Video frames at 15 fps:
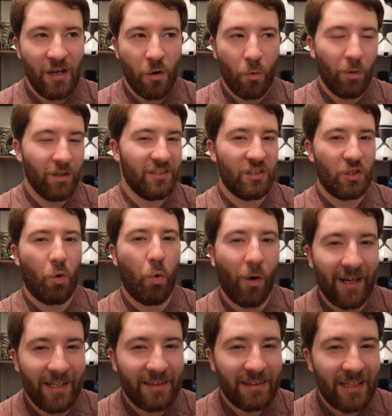wasn't
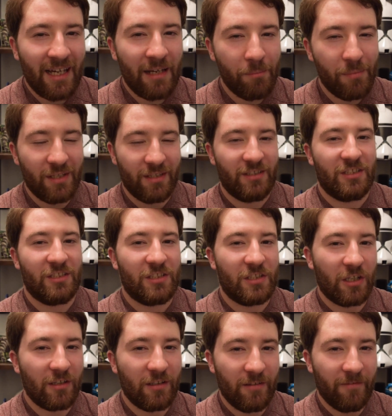quite that, but it
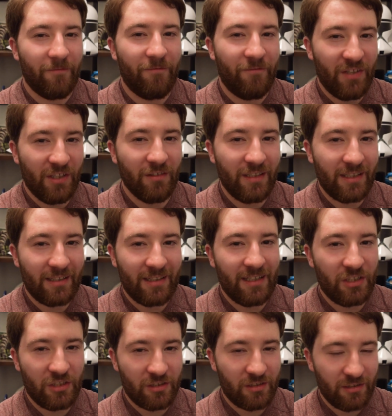started to feel like
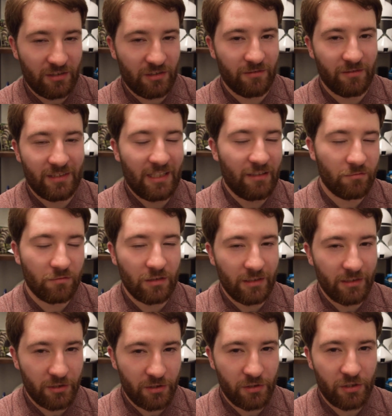that just because there's that
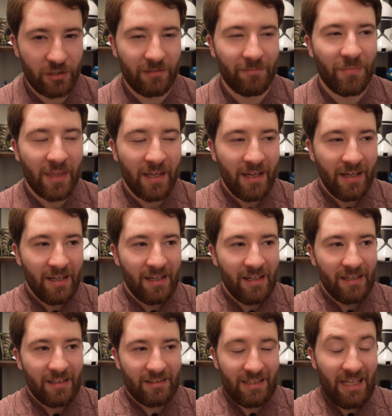relationship.
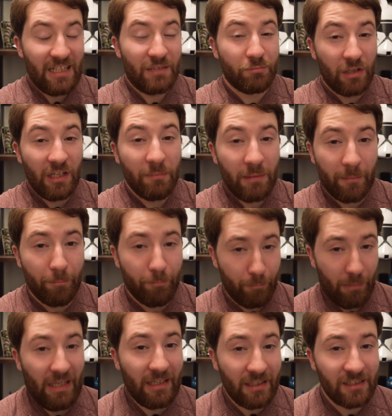That's probably my
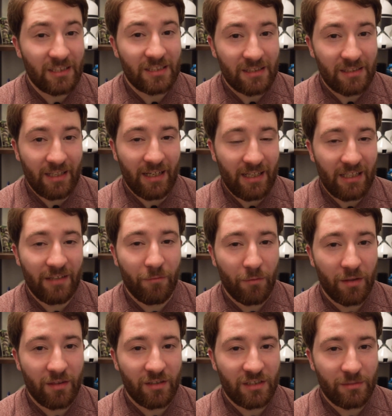biggest negative
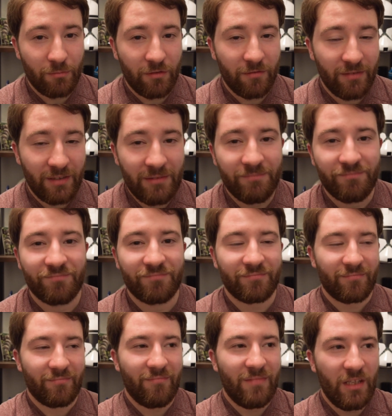with this movie.
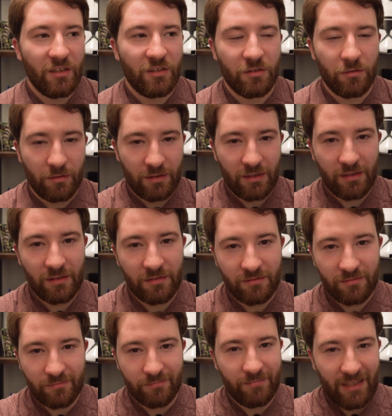So it
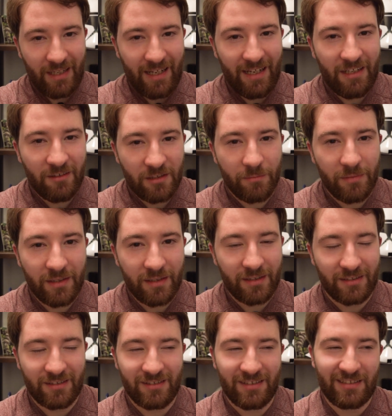does hinder a bit
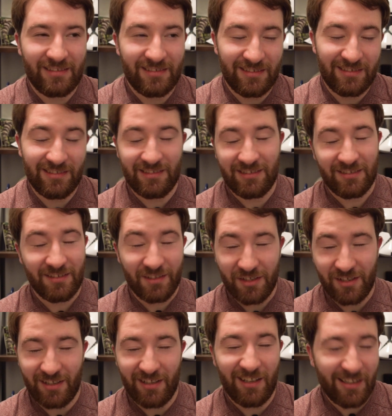because it's like, oh, it's such
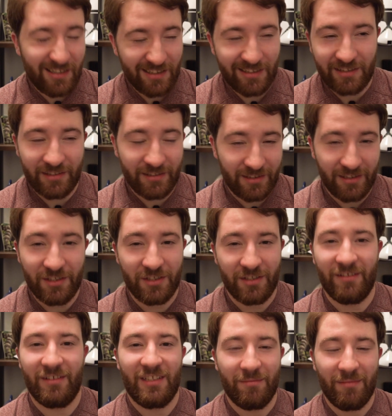an odd
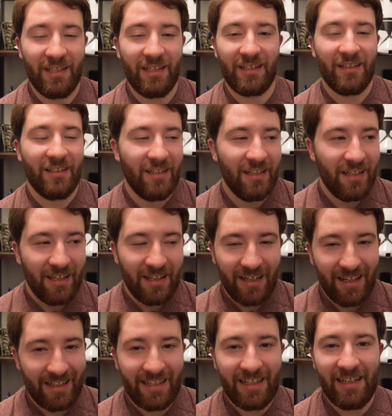decision to make.
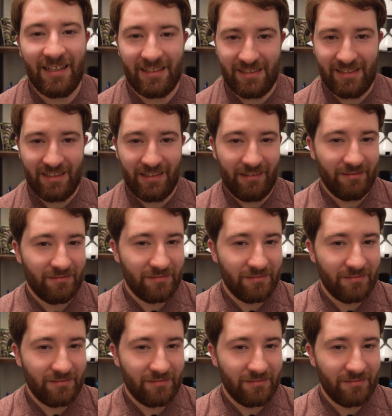Again, I